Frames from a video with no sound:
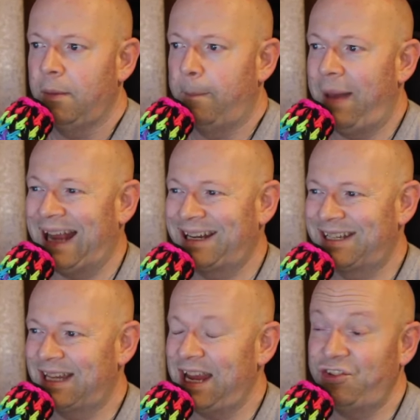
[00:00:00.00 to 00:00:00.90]

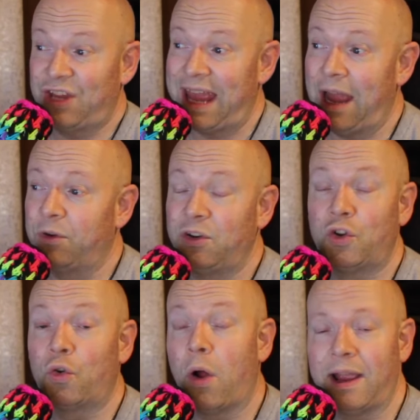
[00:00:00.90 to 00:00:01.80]
Backstage, Cameron
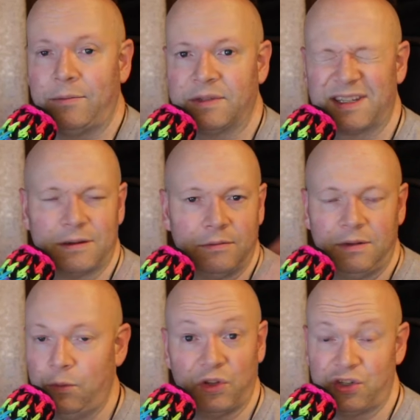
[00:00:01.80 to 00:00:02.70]
Grimes,
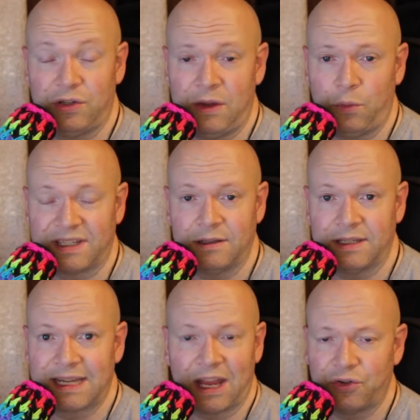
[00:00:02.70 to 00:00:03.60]
which he wasn't
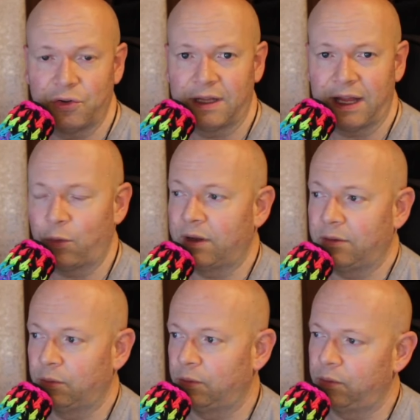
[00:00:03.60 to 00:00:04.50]
scheduled to like
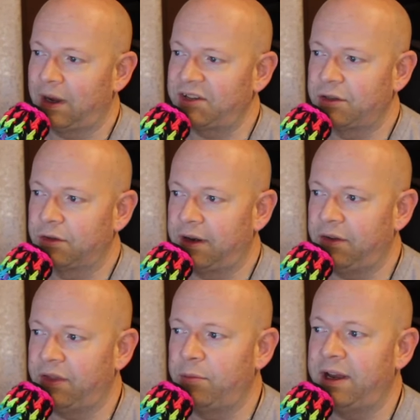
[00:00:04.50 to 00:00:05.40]
wrestle or
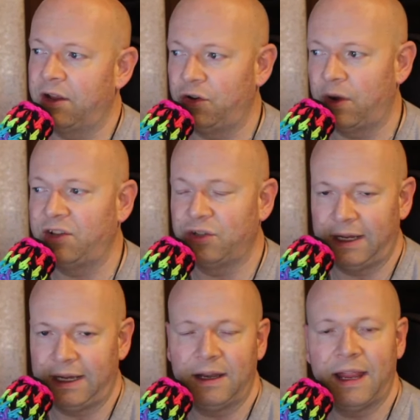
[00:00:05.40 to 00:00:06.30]
anything, but he
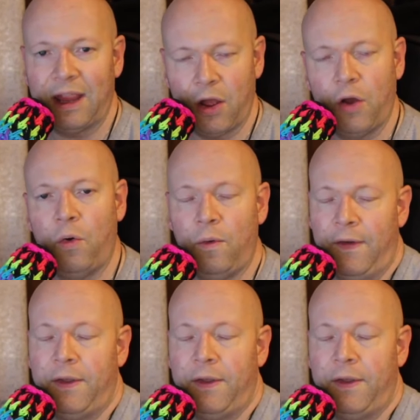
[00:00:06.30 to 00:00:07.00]
congratulated KO,